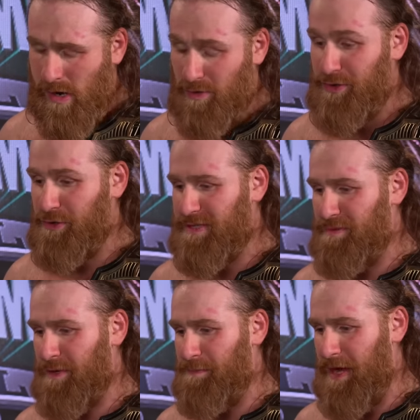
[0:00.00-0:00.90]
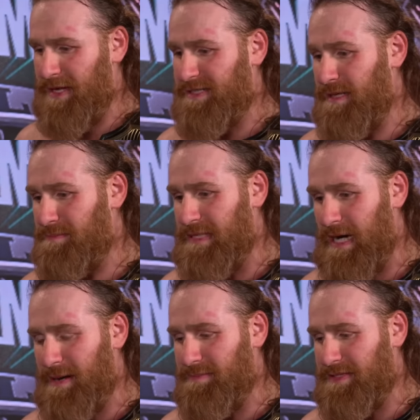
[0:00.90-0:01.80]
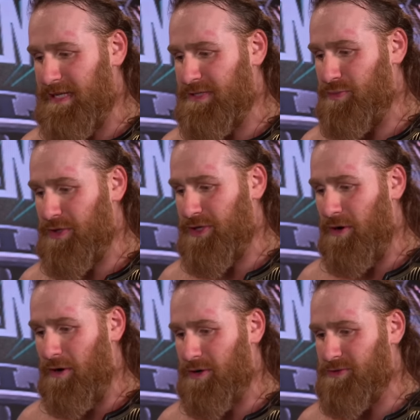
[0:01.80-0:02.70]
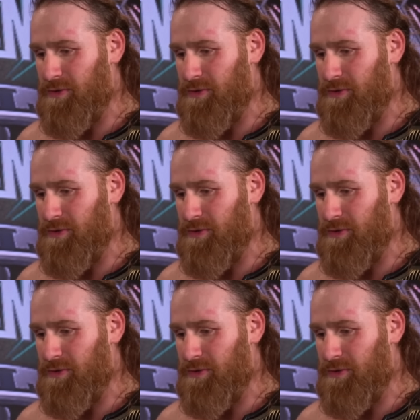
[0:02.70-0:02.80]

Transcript: when you do something big, sometimes it's really hard